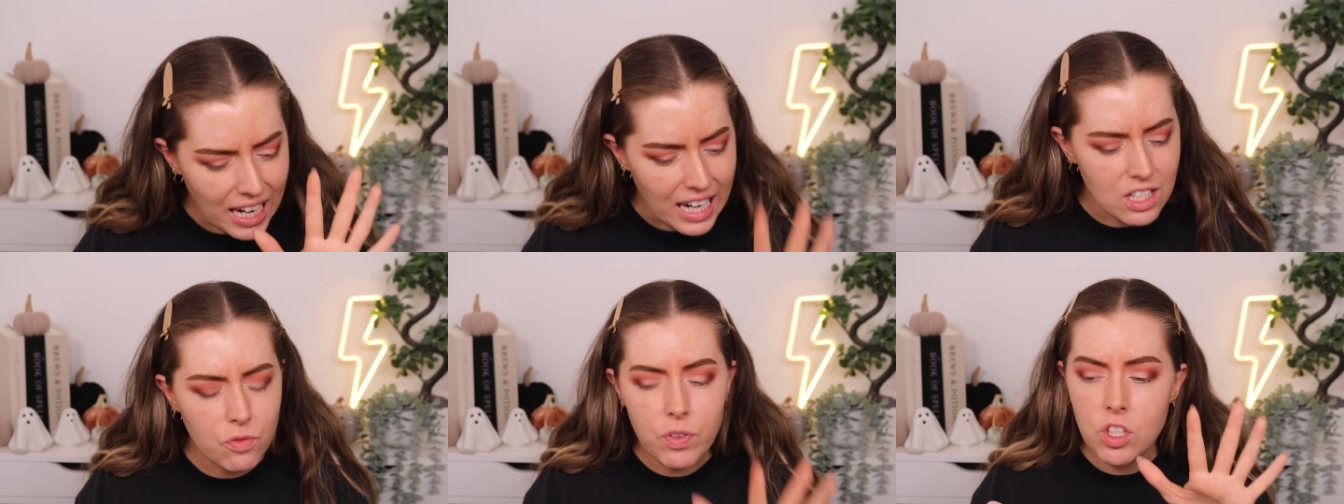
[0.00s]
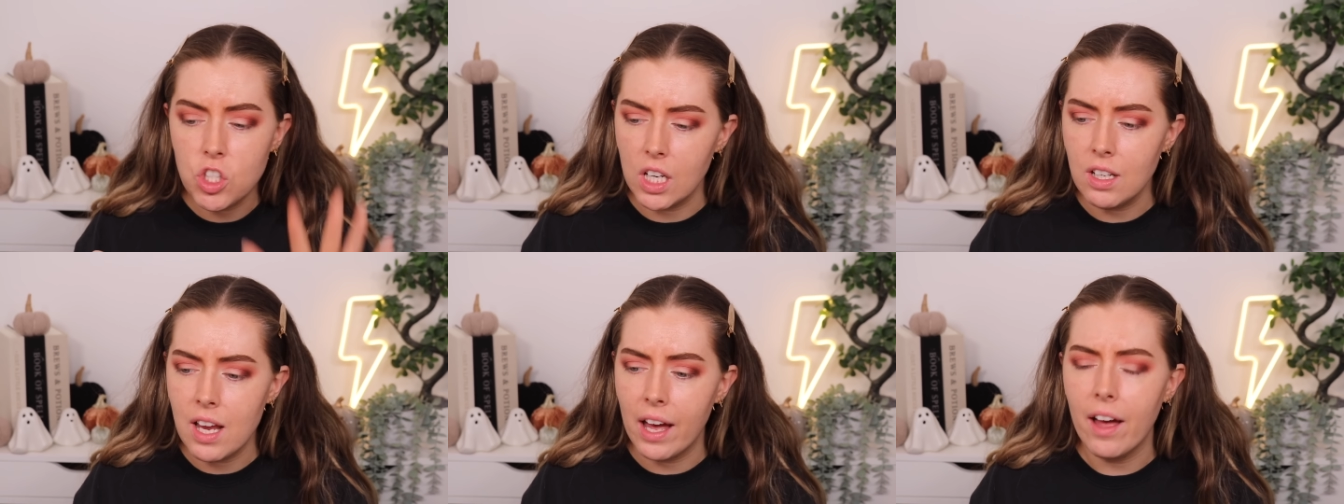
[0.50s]
Is
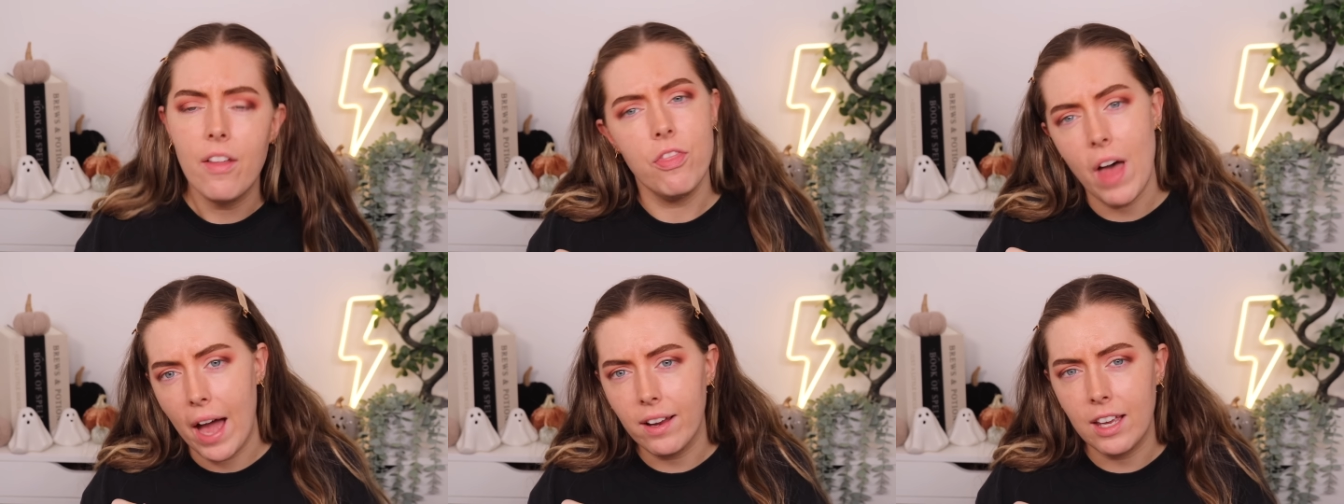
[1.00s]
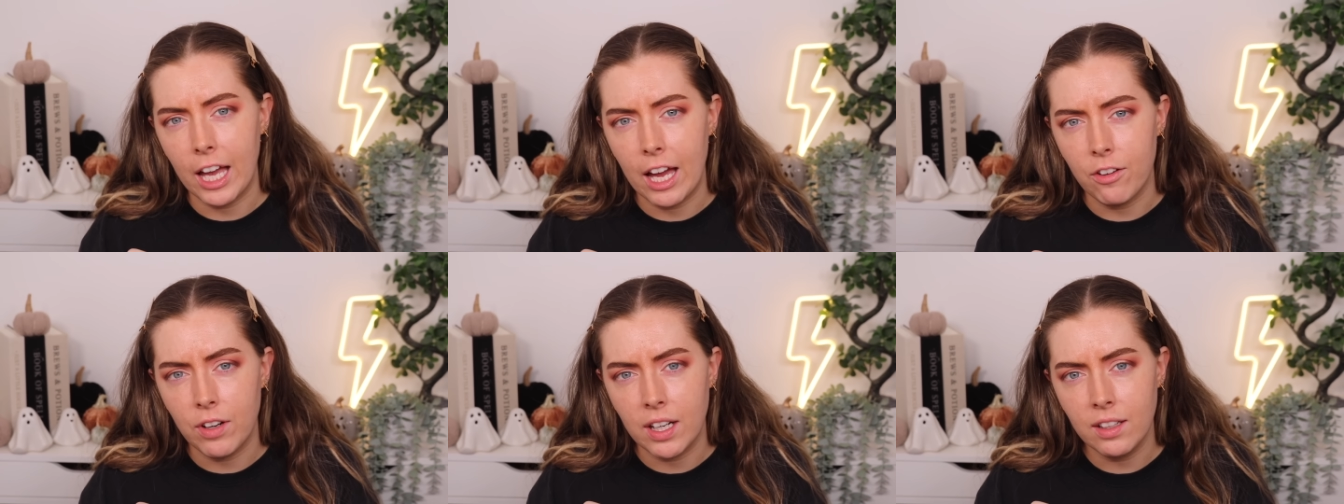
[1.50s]
Virginia that
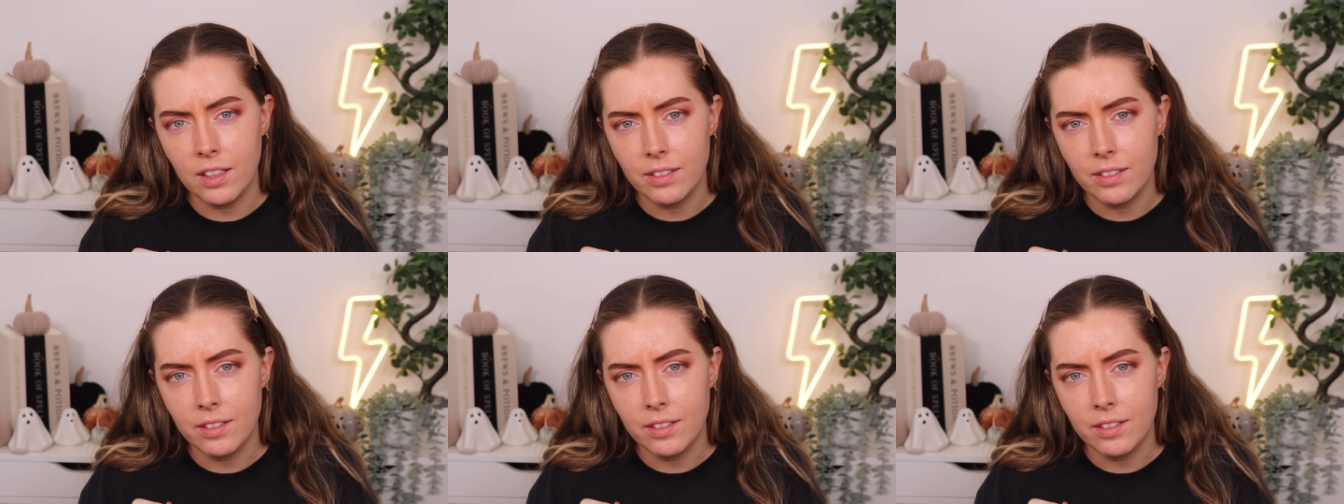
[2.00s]
caring?